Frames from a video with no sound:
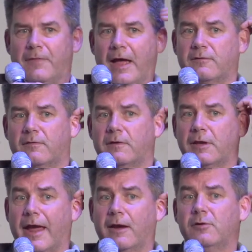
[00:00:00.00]
that's the
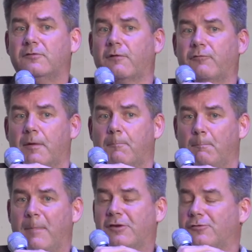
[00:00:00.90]
language of the
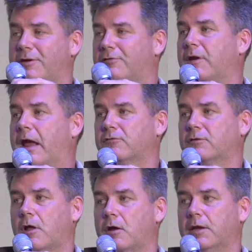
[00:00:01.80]
major
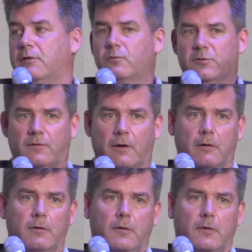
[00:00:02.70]
international sure. audience which they're